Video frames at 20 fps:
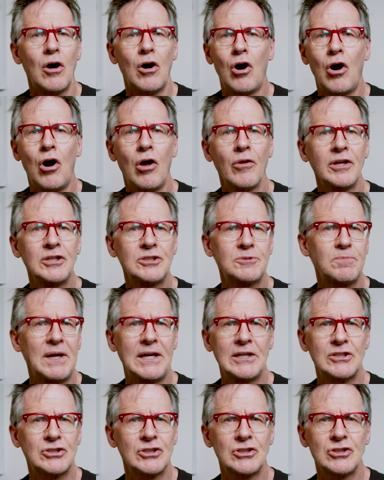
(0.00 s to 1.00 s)
All these
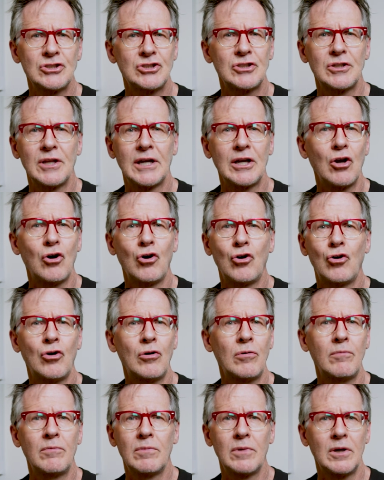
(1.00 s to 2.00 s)
patients, they go
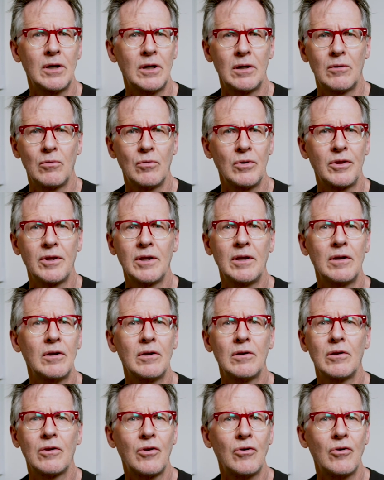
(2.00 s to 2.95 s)
home within